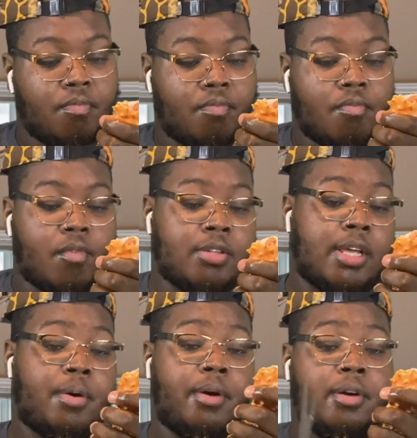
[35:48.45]
Because they
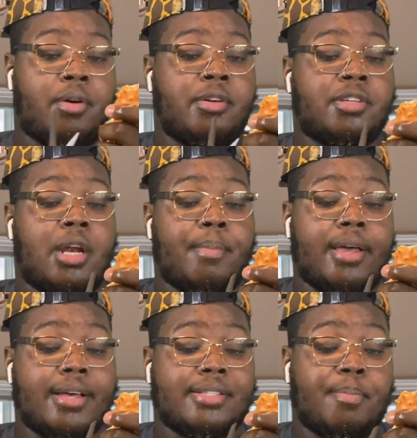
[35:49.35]
quote unquote trying to make
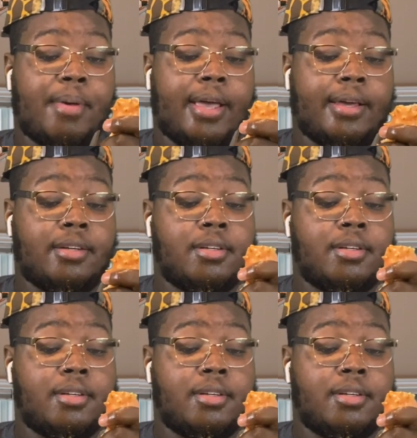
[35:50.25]
us a man.